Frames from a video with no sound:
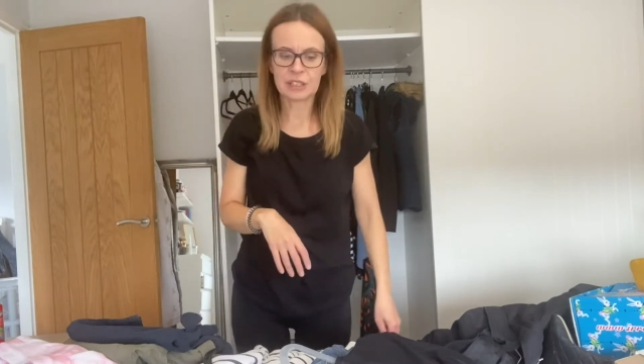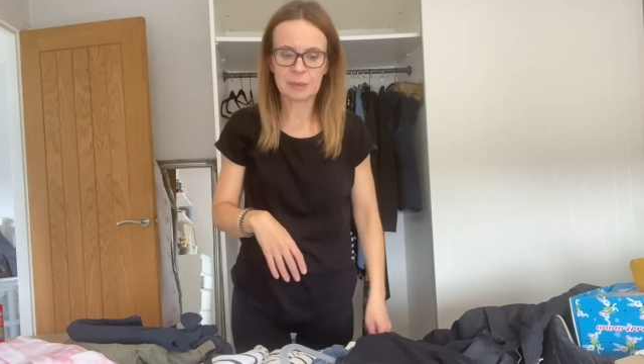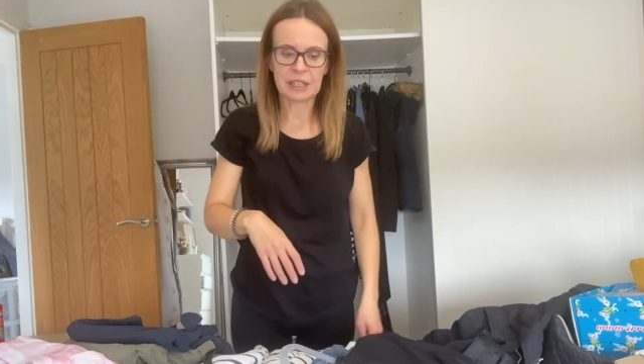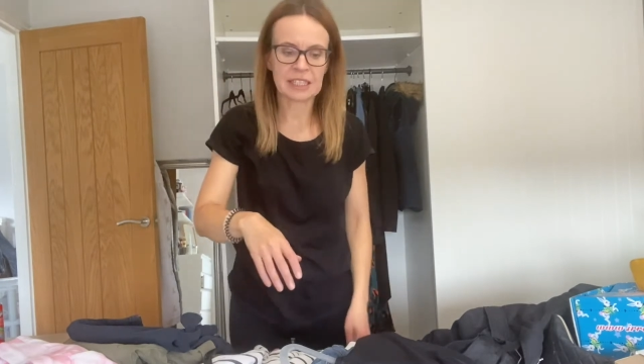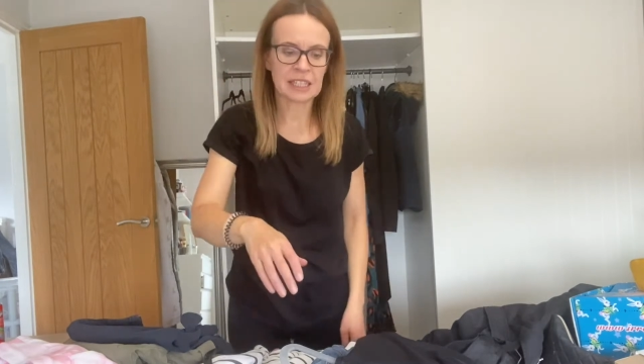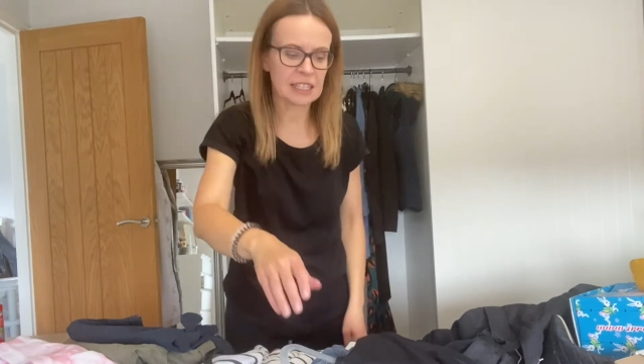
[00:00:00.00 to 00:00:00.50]

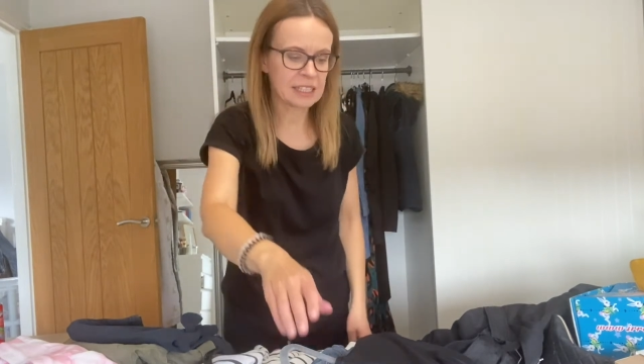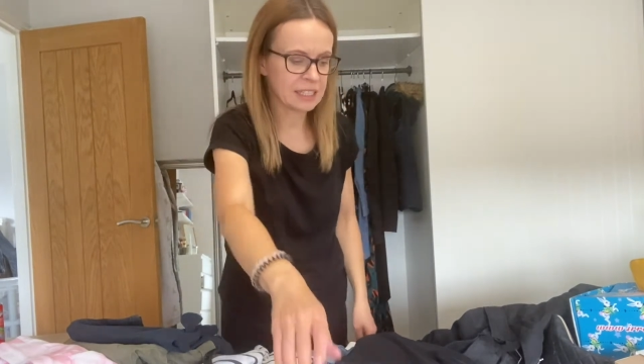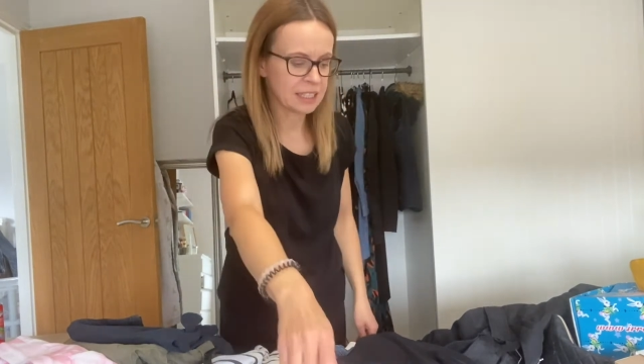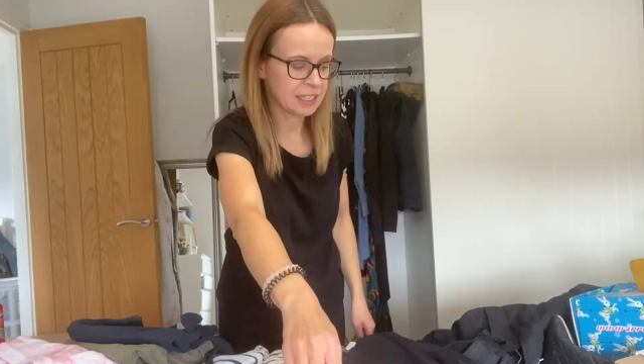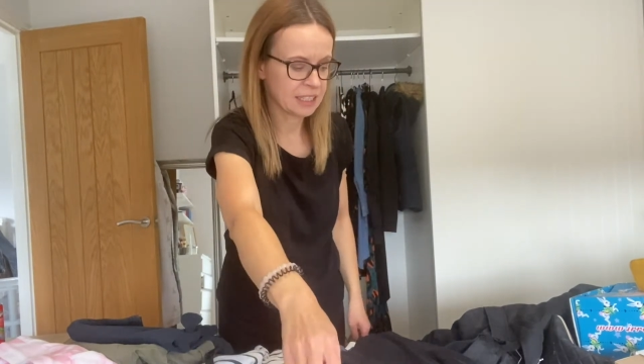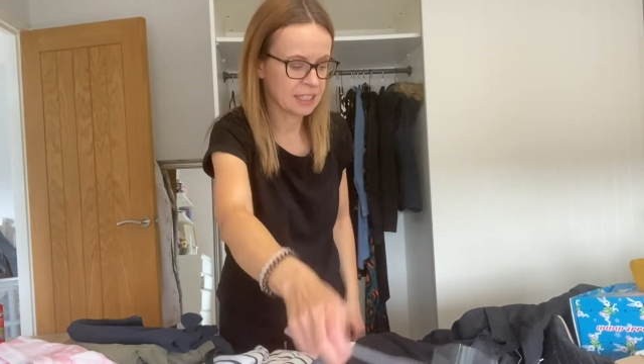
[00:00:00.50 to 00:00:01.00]
meetings.
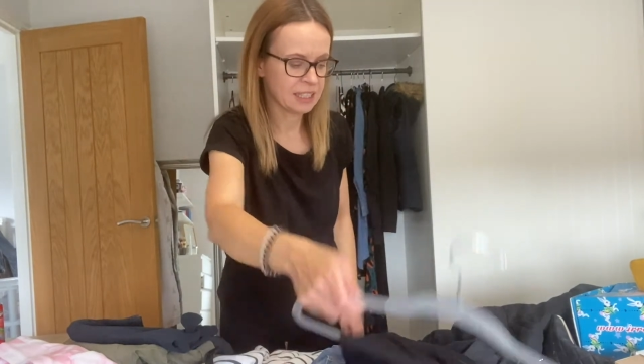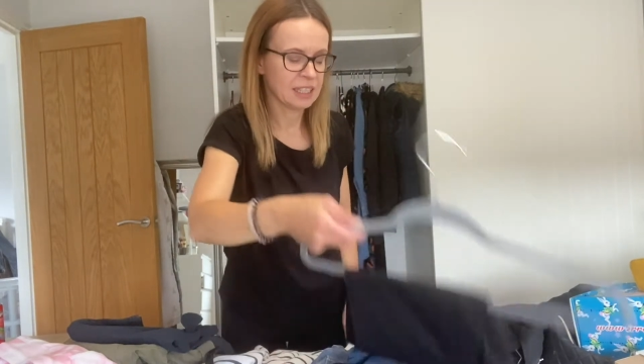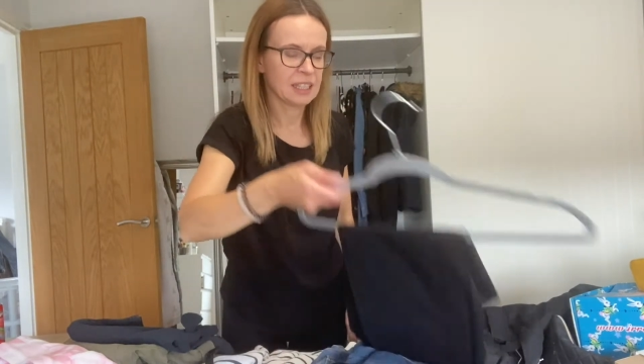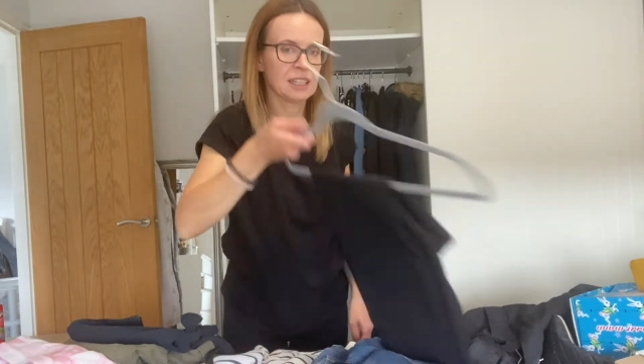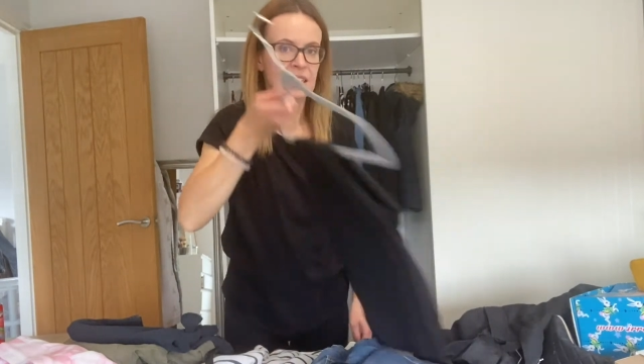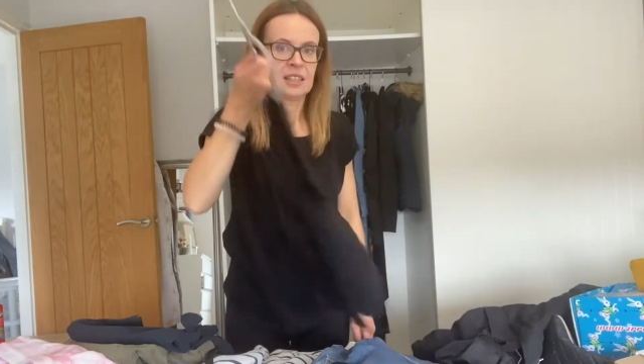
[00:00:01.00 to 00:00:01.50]

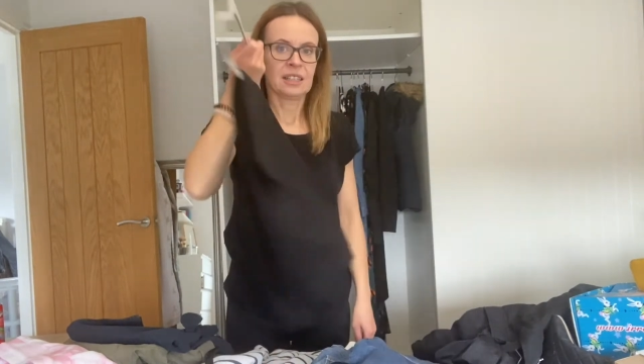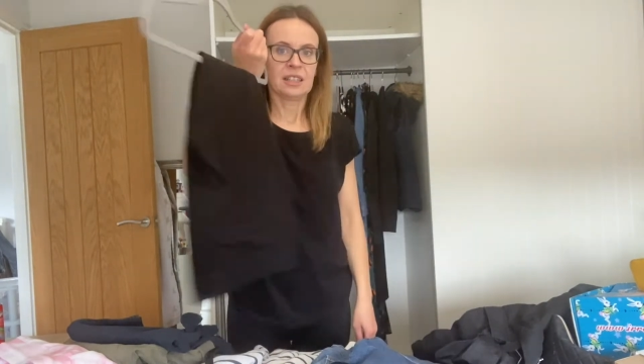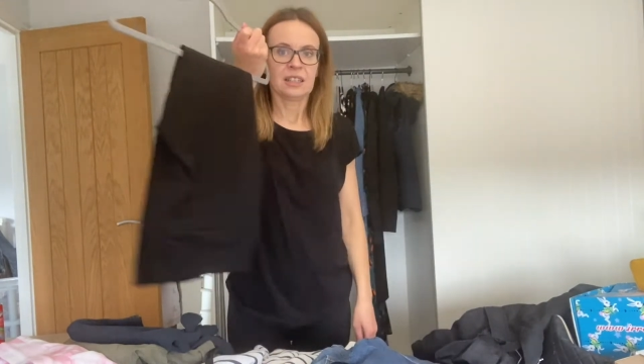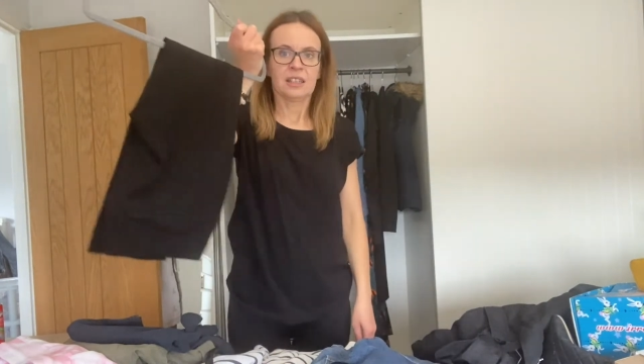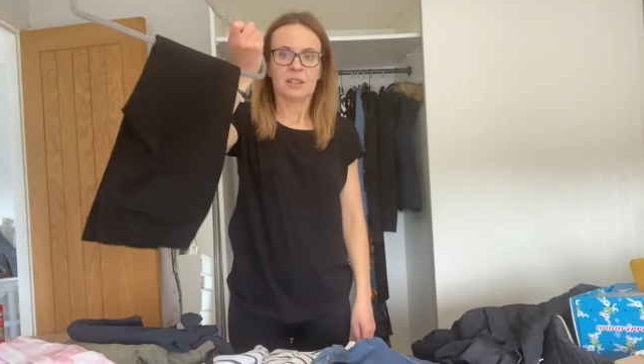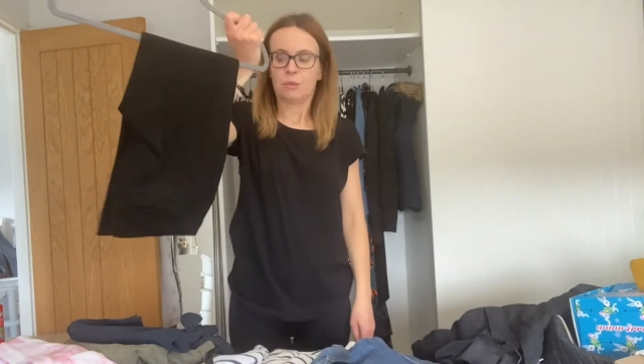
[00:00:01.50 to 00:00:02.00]

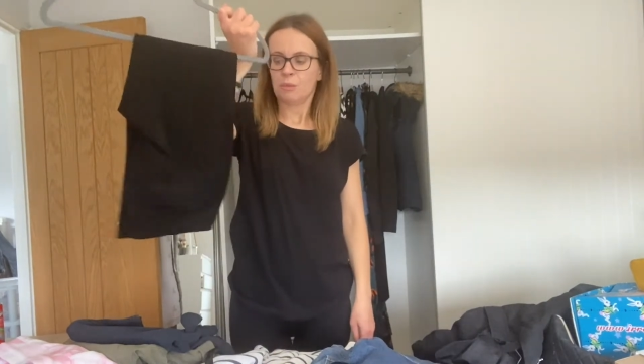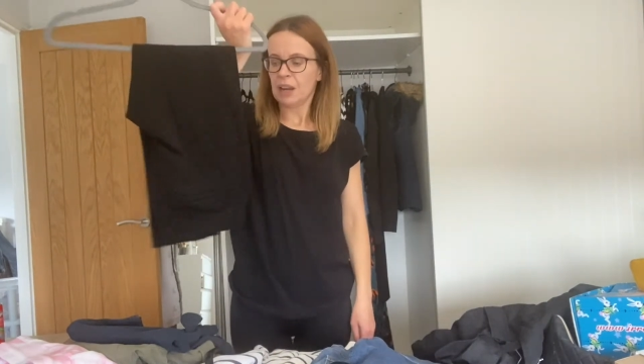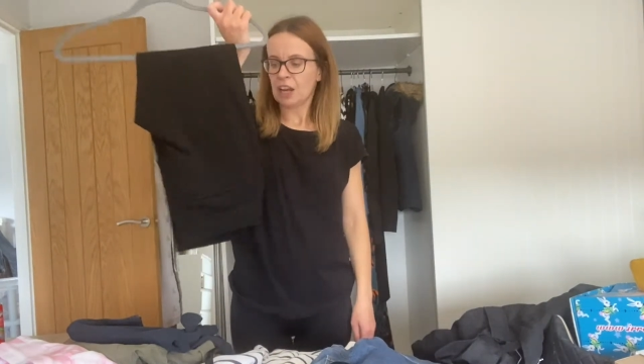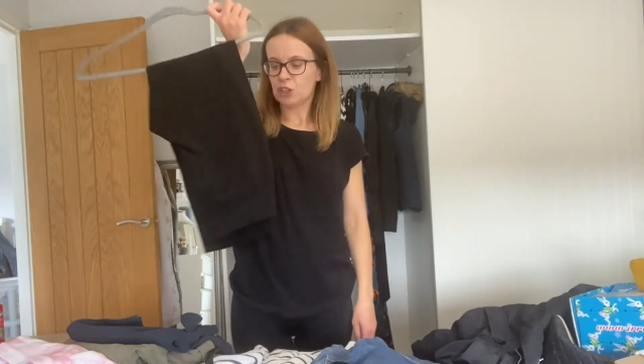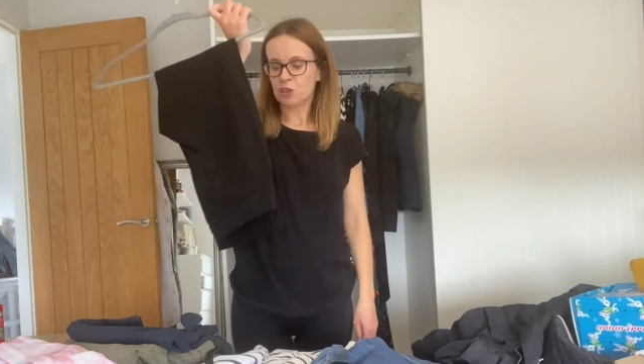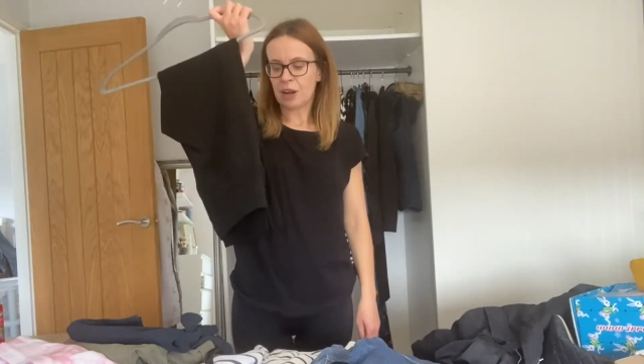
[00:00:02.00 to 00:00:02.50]

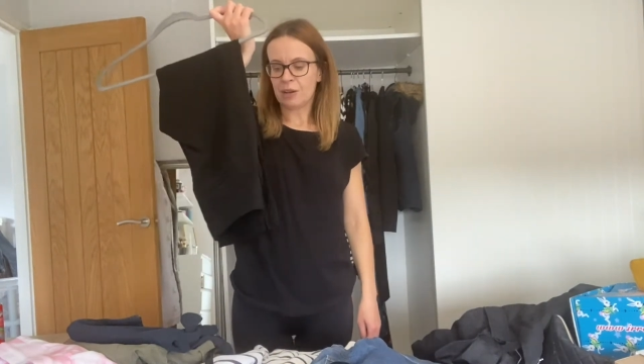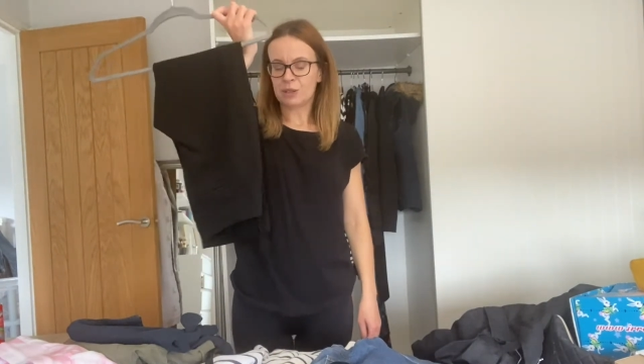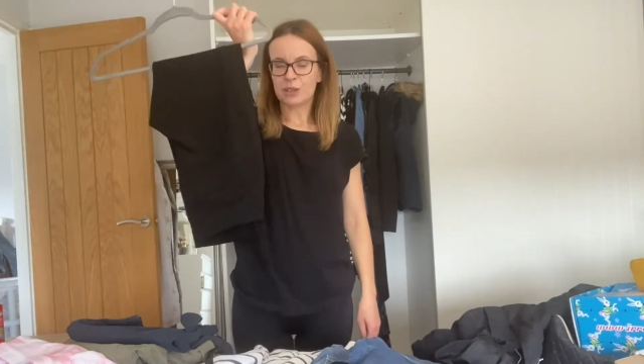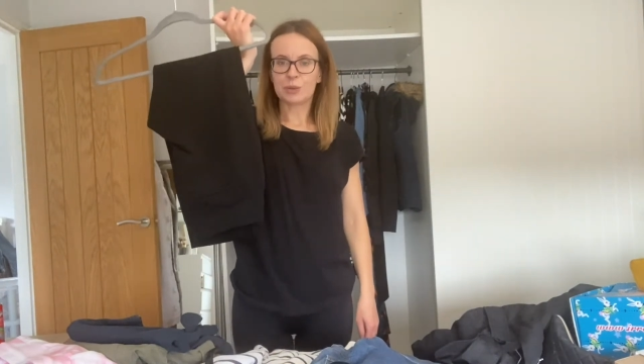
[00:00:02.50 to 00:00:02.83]
Black trousers,